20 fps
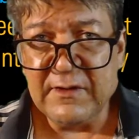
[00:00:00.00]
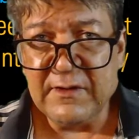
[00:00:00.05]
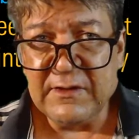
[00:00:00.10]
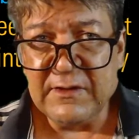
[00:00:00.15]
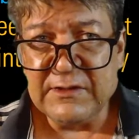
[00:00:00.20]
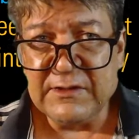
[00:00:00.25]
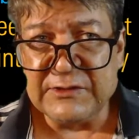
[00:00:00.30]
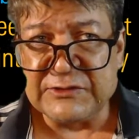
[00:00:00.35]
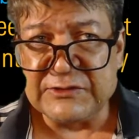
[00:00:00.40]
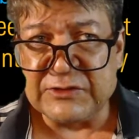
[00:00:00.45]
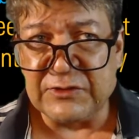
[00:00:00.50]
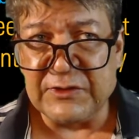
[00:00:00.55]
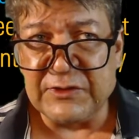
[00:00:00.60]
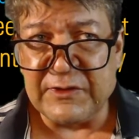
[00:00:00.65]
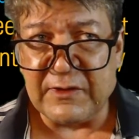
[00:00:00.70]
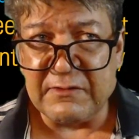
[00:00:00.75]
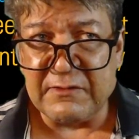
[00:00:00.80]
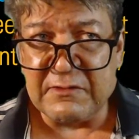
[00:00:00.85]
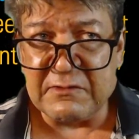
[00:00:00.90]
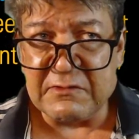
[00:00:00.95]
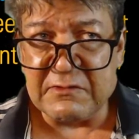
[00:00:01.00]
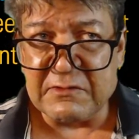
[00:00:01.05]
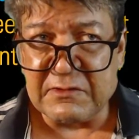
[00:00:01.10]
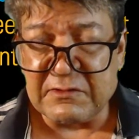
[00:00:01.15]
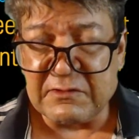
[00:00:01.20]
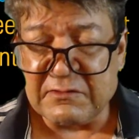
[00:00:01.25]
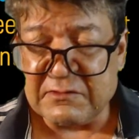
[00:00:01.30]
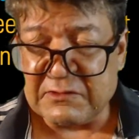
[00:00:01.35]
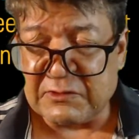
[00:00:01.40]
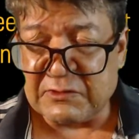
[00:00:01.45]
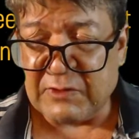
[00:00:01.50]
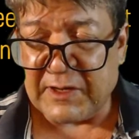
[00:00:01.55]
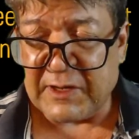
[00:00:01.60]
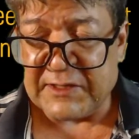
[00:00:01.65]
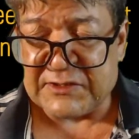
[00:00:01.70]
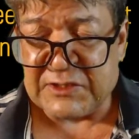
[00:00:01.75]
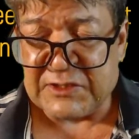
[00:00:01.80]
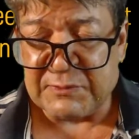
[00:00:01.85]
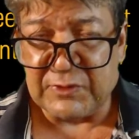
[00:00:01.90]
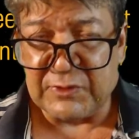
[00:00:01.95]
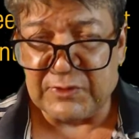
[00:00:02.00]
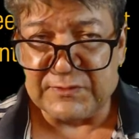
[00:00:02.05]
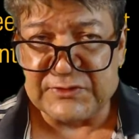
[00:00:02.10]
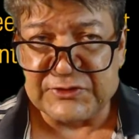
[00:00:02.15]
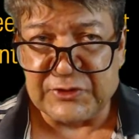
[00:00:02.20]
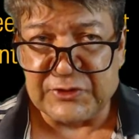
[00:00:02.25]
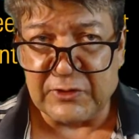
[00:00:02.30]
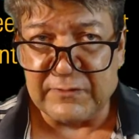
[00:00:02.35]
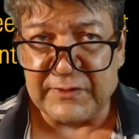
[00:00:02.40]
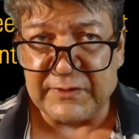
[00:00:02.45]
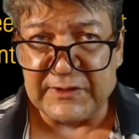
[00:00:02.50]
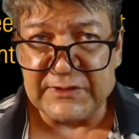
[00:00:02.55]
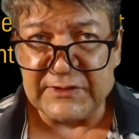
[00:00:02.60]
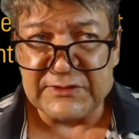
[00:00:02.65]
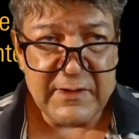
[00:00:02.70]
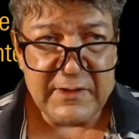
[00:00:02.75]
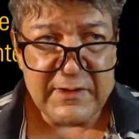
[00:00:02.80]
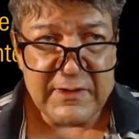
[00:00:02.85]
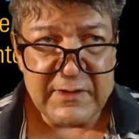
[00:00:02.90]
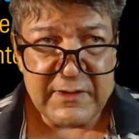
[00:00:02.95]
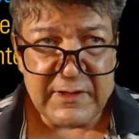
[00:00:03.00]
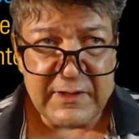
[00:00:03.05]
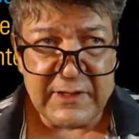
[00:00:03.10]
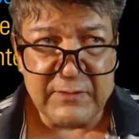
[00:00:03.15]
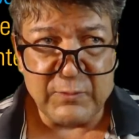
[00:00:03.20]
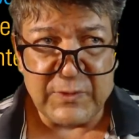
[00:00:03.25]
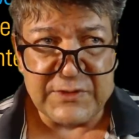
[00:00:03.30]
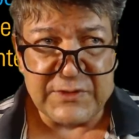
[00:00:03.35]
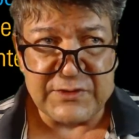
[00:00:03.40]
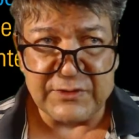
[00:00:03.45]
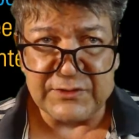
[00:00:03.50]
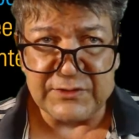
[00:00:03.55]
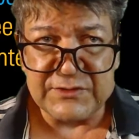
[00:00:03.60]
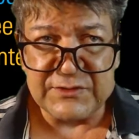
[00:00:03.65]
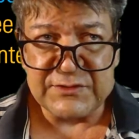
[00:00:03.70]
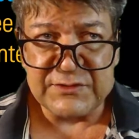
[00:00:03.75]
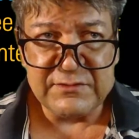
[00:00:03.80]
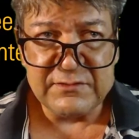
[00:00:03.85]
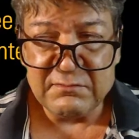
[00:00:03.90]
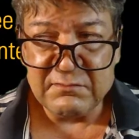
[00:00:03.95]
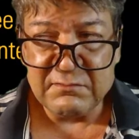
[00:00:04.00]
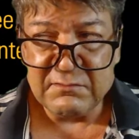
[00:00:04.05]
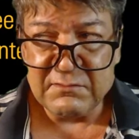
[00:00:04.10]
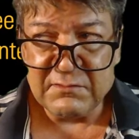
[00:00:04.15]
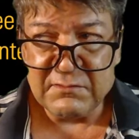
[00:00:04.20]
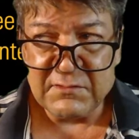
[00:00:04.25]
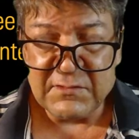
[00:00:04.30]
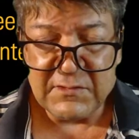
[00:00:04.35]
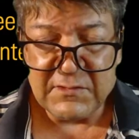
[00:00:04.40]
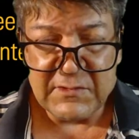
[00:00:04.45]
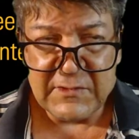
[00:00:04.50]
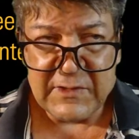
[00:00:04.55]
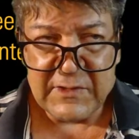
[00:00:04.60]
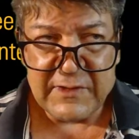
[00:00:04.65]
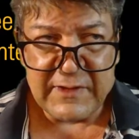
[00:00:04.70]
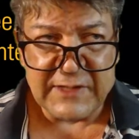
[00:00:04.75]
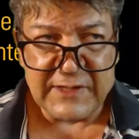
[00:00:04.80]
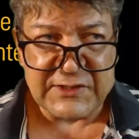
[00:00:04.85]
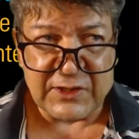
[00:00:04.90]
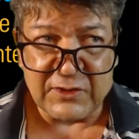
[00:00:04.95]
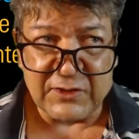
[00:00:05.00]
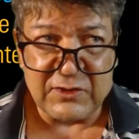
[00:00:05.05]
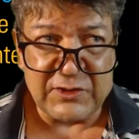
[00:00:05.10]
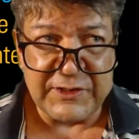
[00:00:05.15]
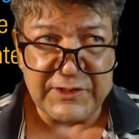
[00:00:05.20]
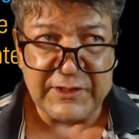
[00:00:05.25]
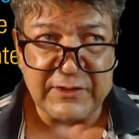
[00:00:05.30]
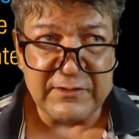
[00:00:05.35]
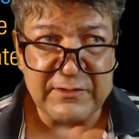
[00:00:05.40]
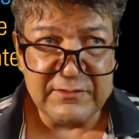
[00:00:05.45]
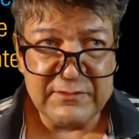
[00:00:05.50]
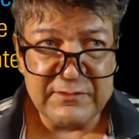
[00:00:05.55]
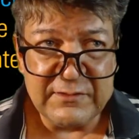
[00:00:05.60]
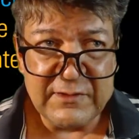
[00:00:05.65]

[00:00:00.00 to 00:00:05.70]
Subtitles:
Certainly the greatest number of servings in winters. That's unclear.